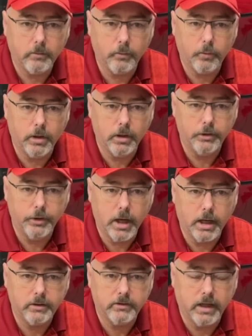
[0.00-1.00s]
will
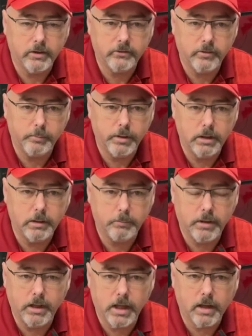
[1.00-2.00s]
not touch the
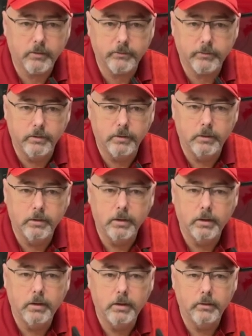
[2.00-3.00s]
PPF,
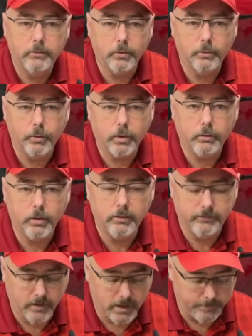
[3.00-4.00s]
so it'll work really
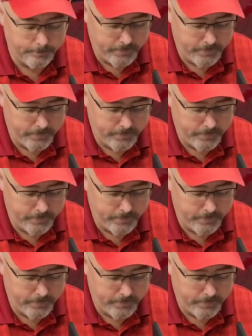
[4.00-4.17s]
fine.